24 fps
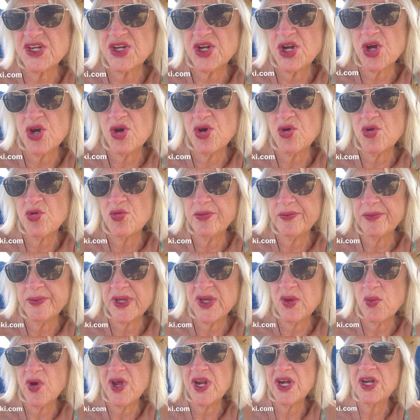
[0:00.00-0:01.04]
no.
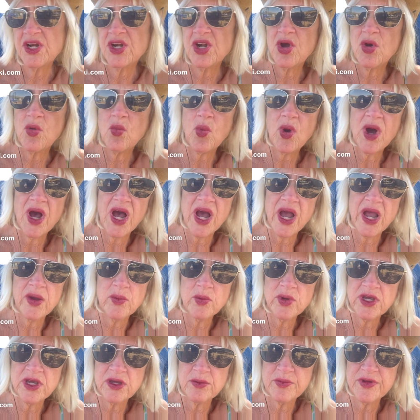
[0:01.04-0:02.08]
He wanted to know why.
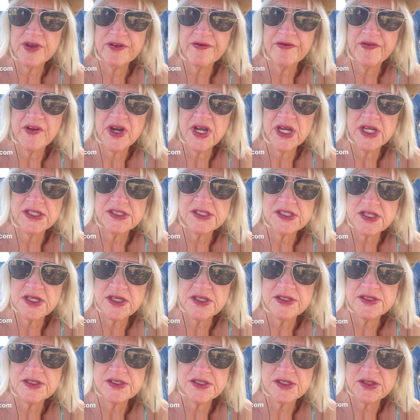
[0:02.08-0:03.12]
We can be friends,
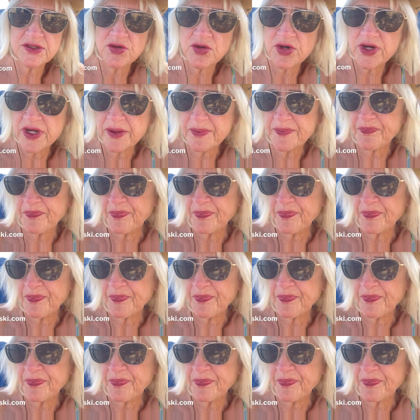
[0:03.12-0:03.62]
all this crap.